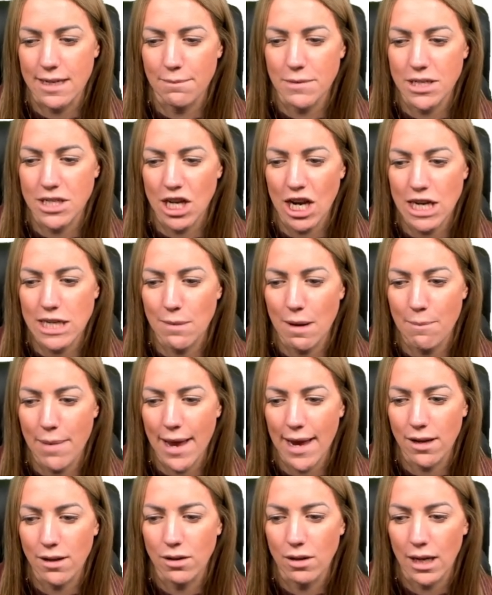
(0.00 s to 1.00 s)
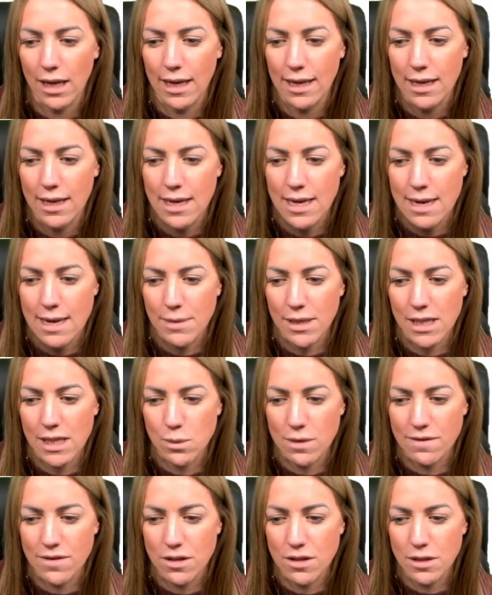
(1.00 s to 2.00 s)
Let me change my pen color because
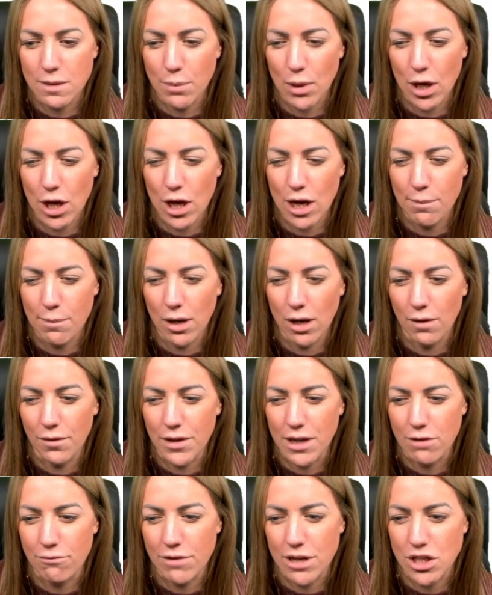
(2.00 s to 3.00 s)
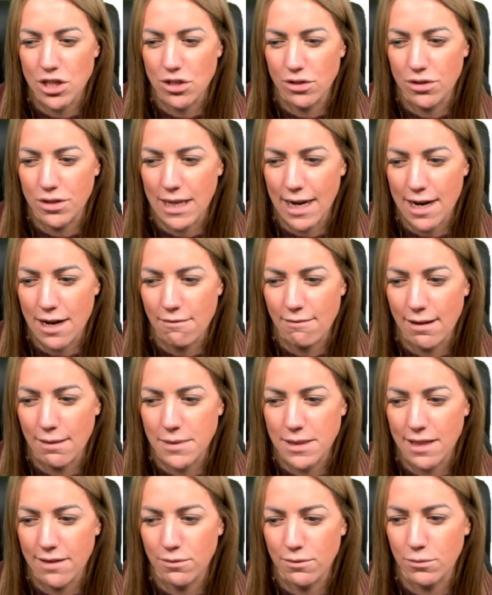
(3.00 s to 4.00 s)
we've used purple on the original
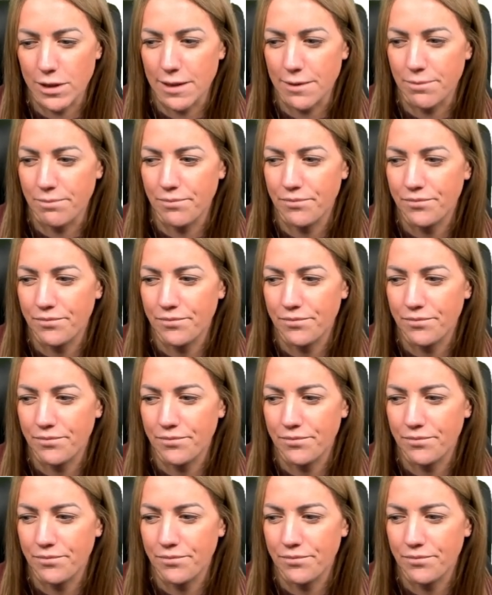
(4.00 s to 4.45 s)
diagrams, haven't we?